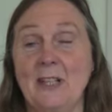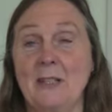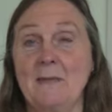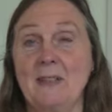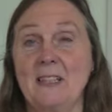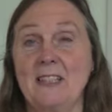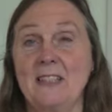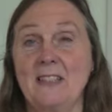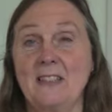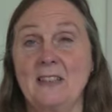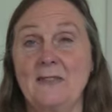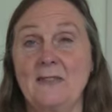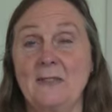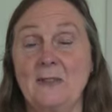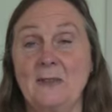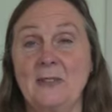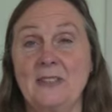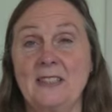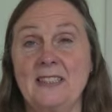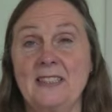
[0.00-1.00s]
very much look
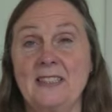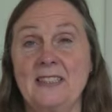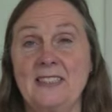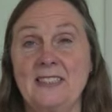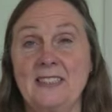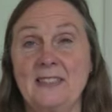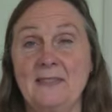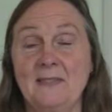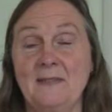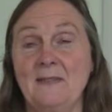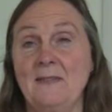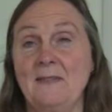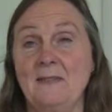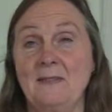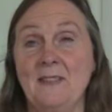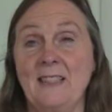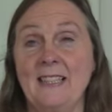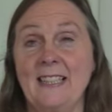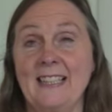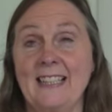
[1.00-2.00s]
forward to
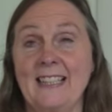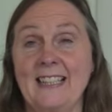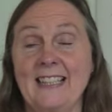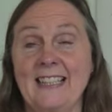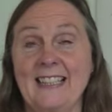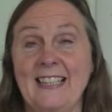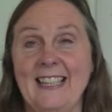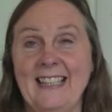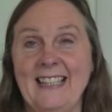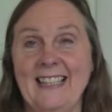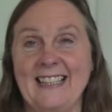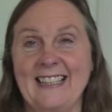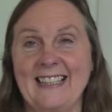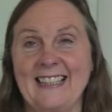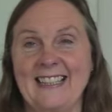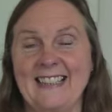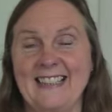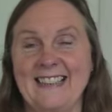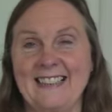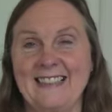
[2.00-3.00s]
working in the
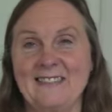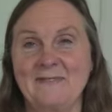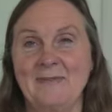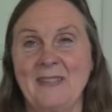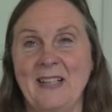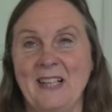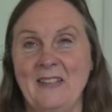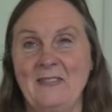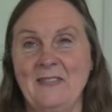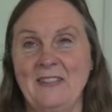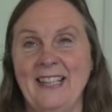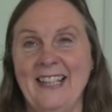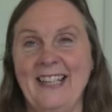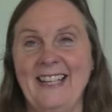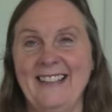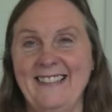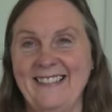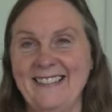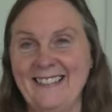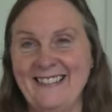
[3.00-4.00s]
clinic. Bye for
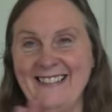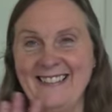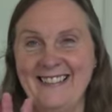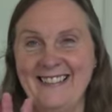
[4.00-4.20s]
now.